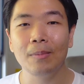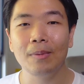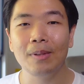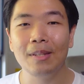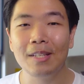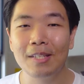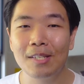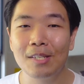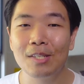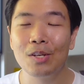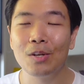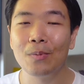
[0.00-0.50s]

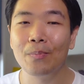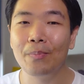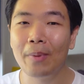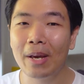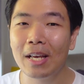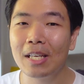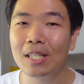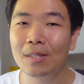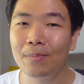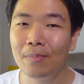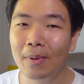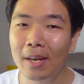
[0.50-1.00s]
this is your
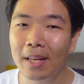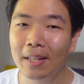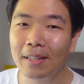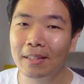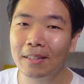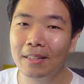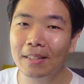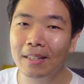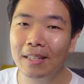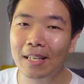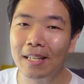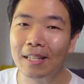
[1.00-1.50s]
best bet
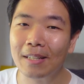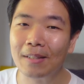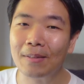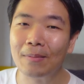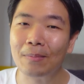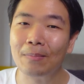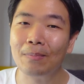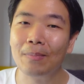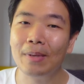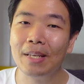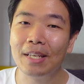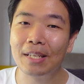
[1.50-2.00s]
in
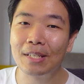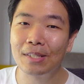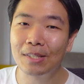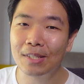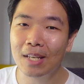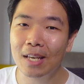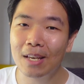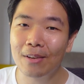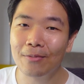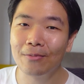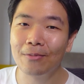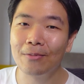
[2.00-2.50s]
being
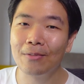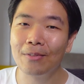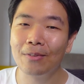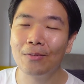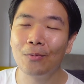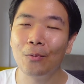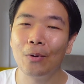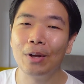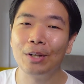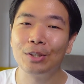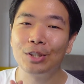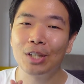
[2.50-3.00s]
safe
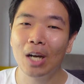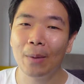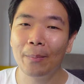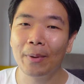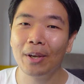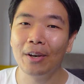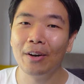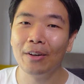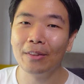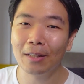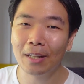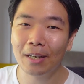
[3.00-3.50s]
when shopping
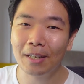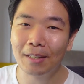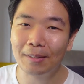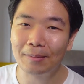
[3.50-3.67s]
online.